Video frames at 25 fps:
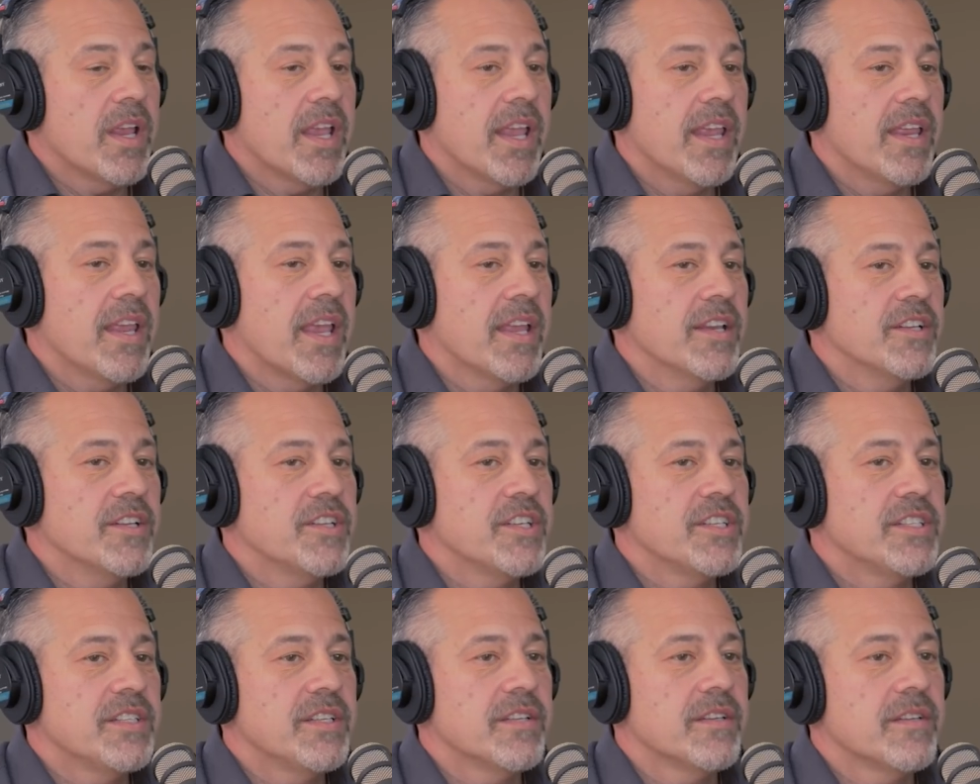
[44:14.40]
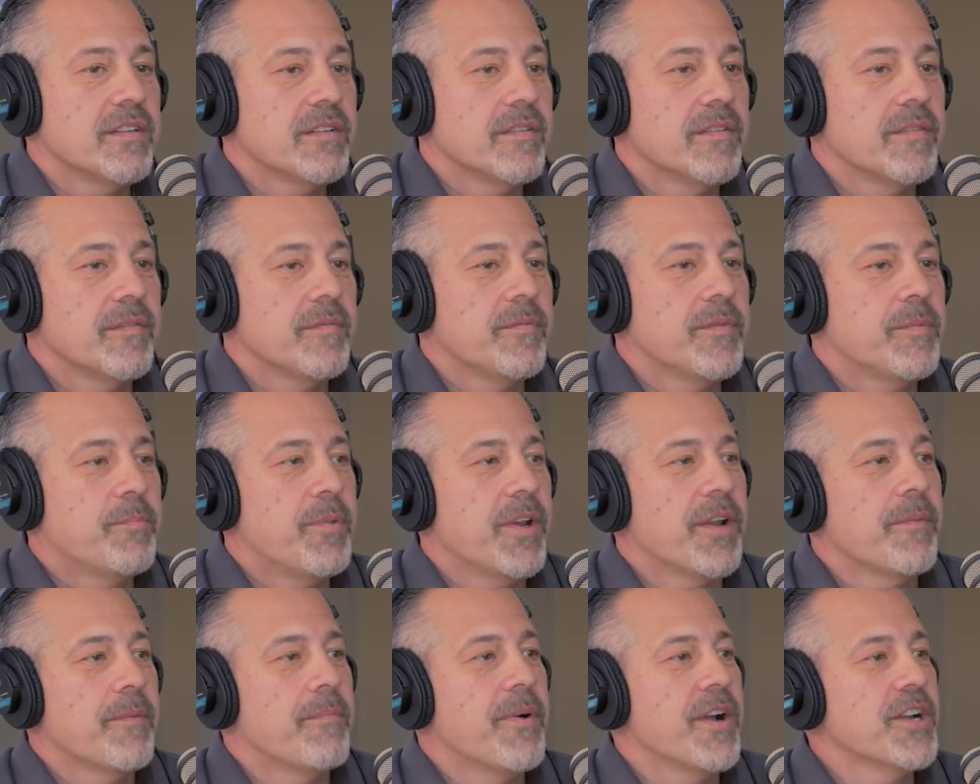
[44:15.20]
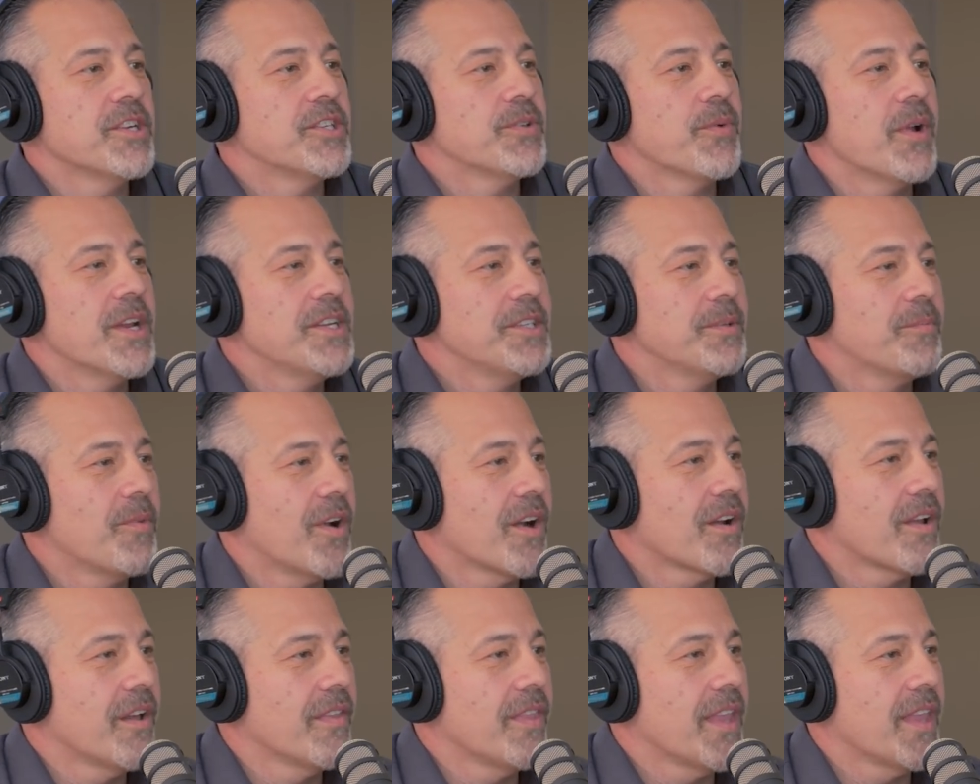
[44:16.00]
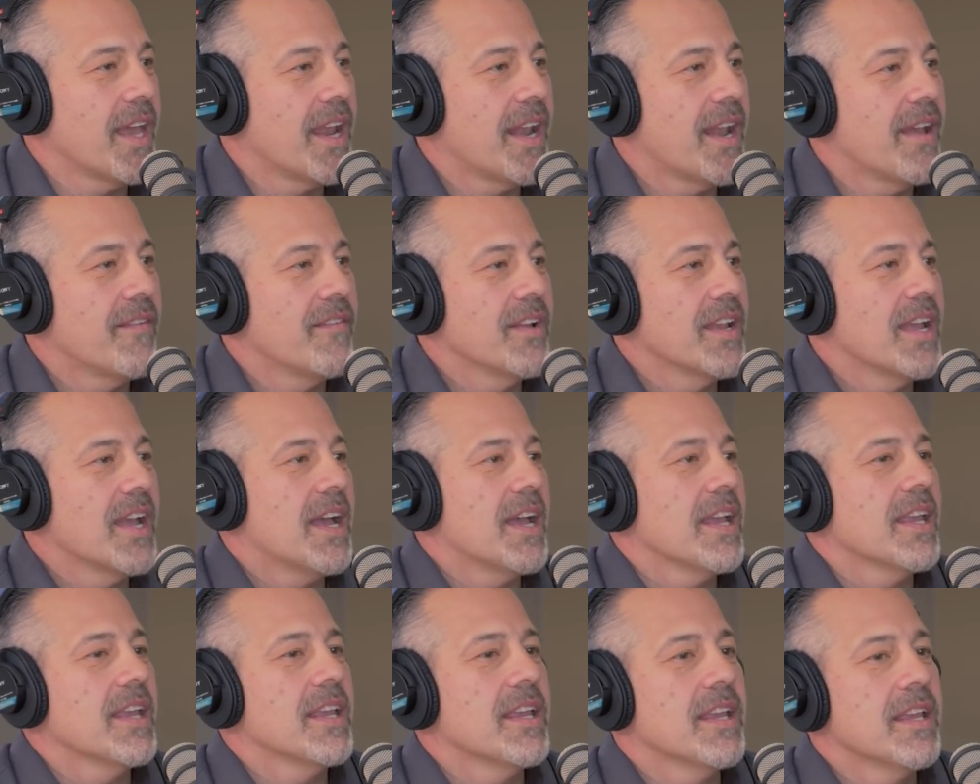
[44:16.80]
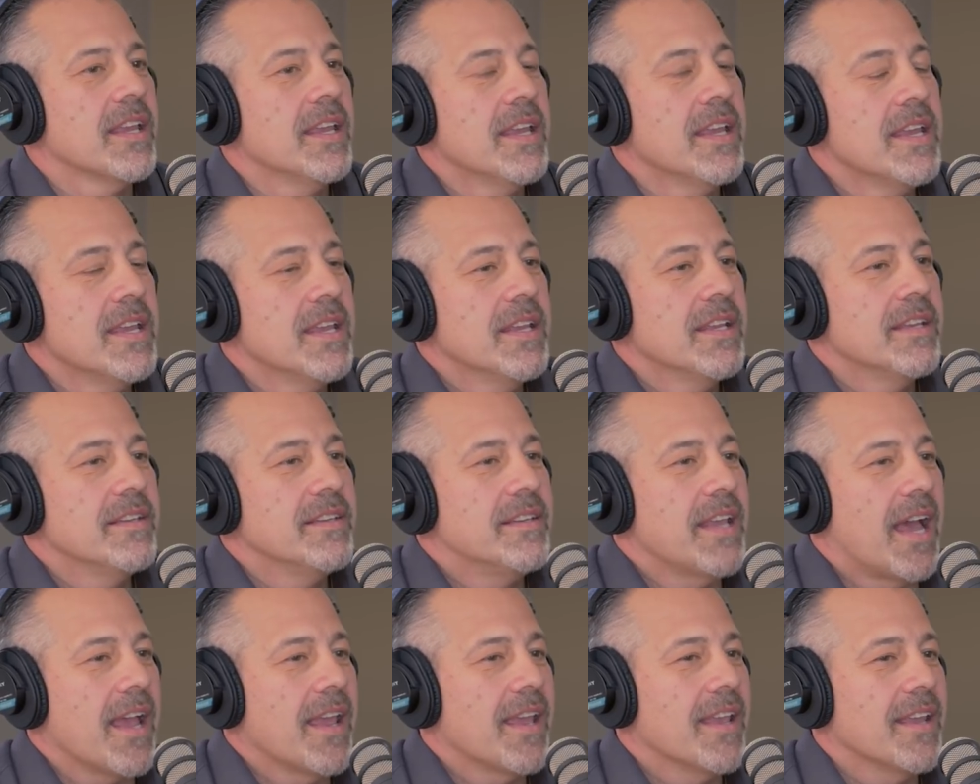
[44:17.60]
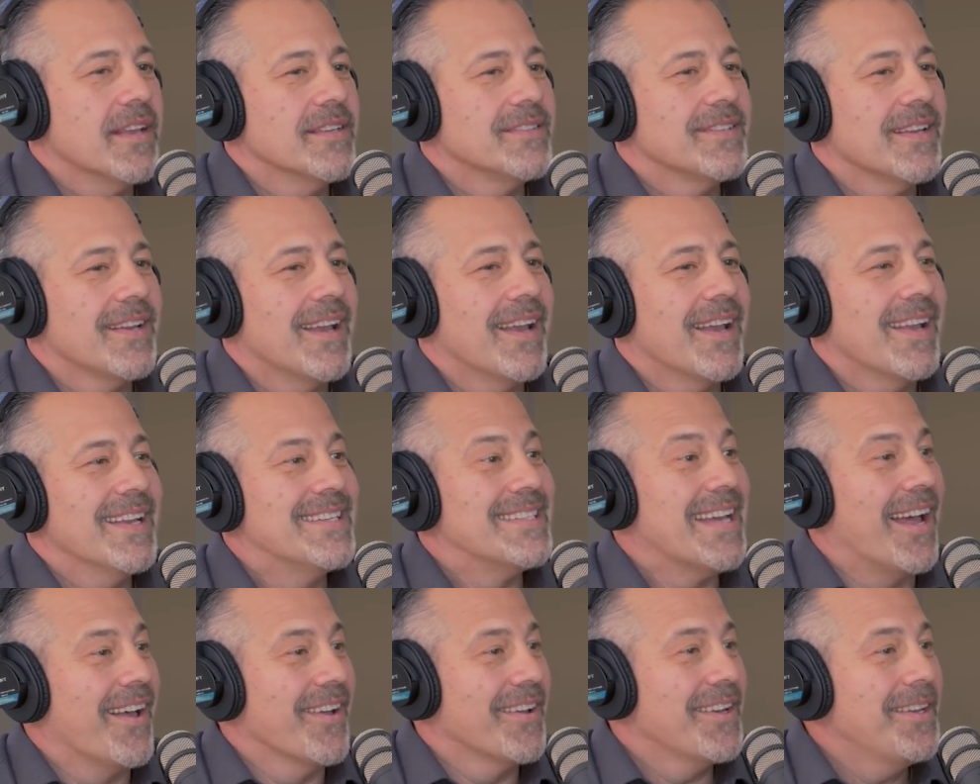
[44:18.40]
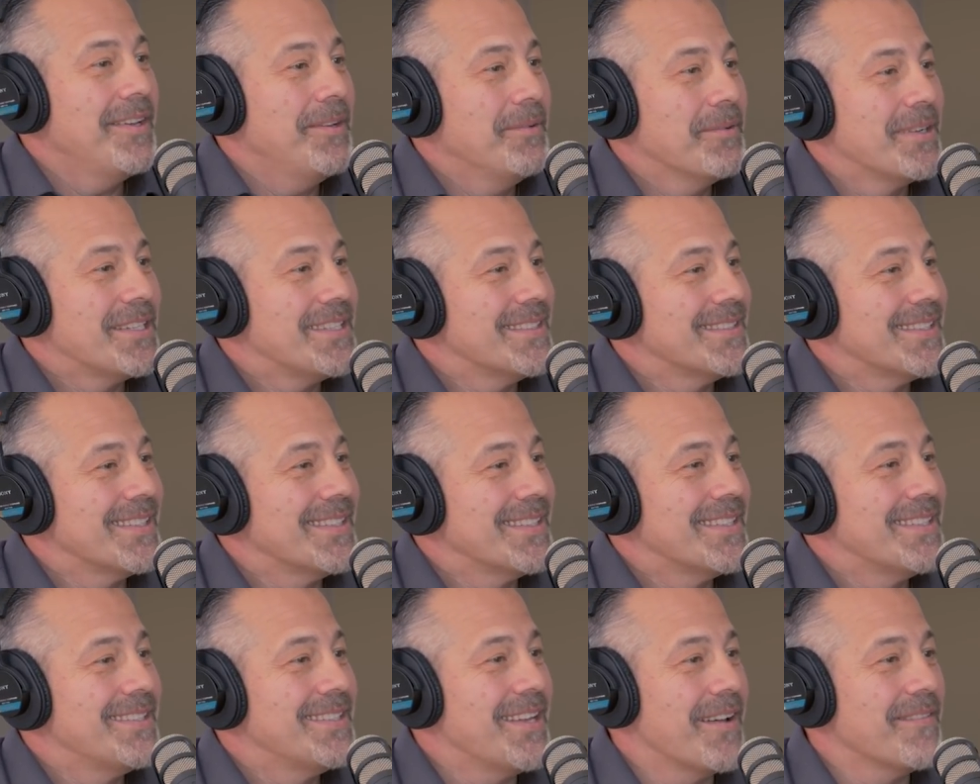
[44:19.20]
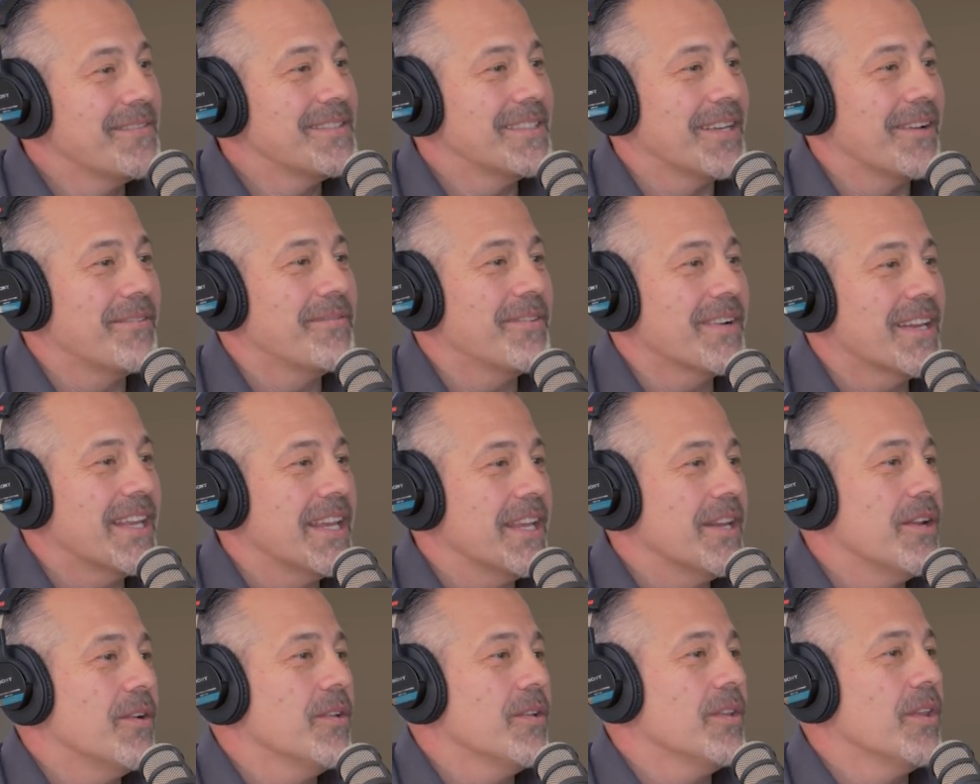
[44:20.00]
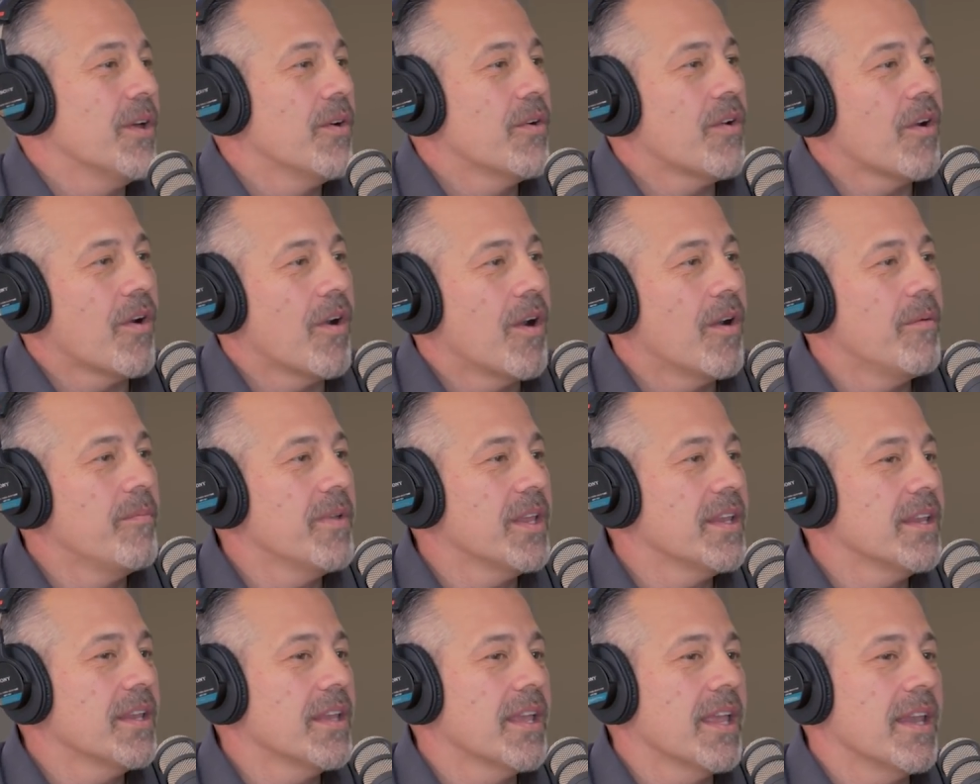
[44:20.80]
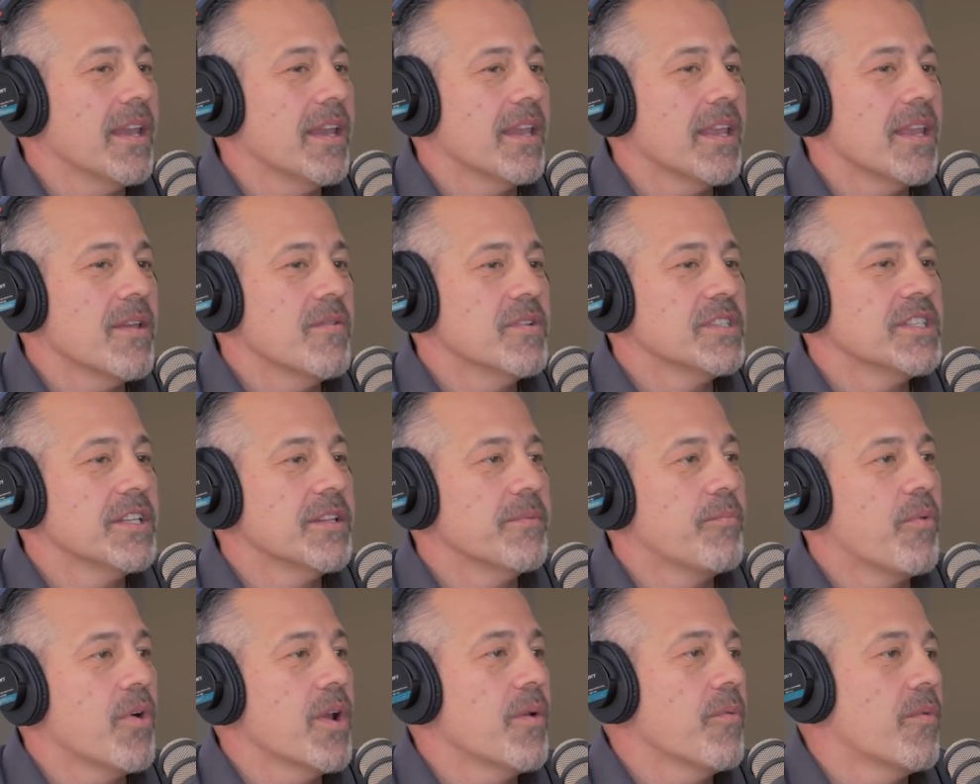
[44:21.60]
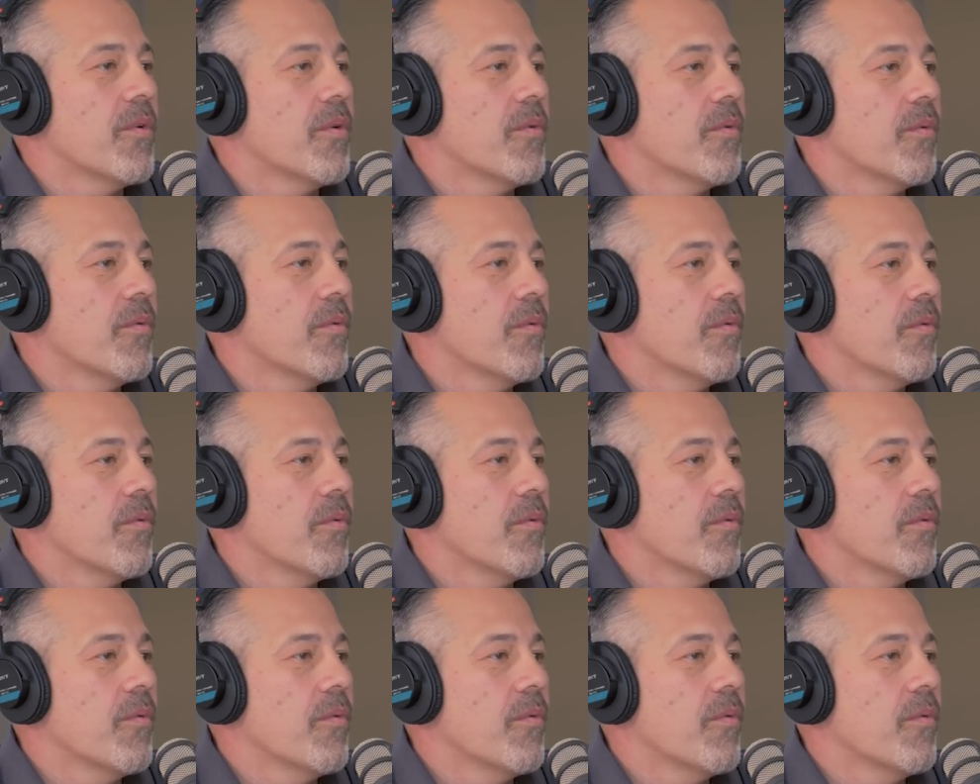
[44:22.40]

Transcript: and just to put a punctuation mark on that i have a guy he he's italian which is a tough sell for keto low carb and, and he was at the point where